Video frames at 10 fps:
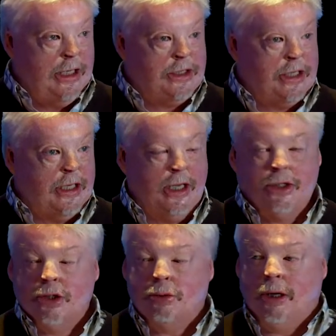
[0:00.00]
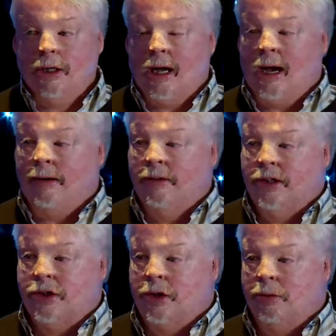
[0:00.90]
And it's the nicest one to have.
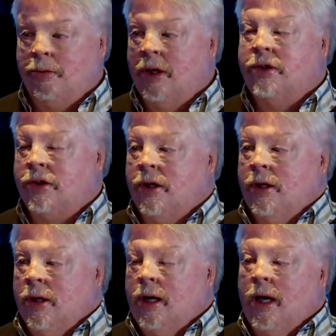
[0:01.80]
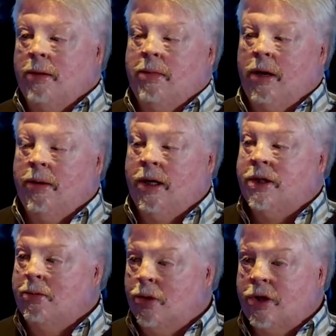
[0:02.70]
It's in my way,
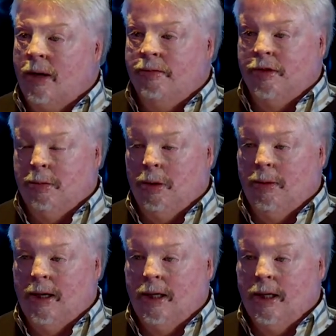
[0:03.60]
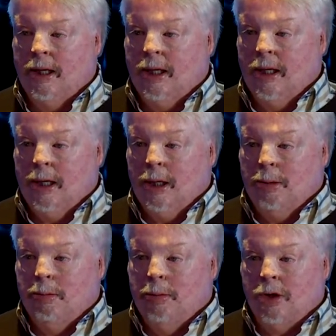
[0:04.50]
it's the most comfortable one,
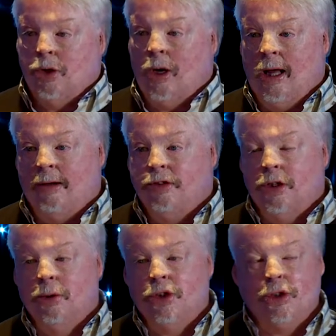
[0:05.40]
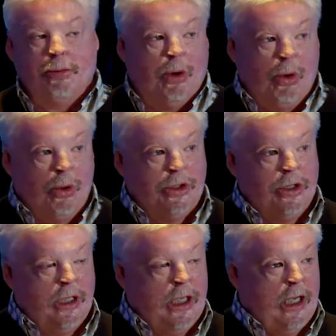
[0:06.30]
because all I have to do is
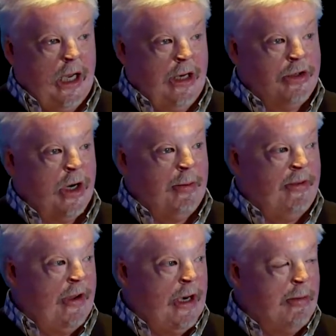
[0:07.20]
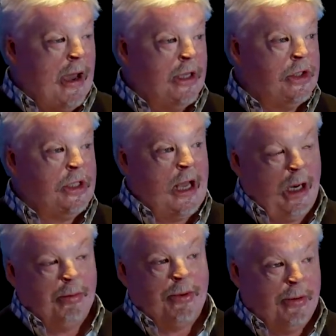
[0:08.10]
support and try my very best to
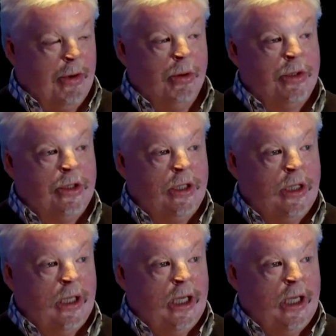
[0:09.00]
help promote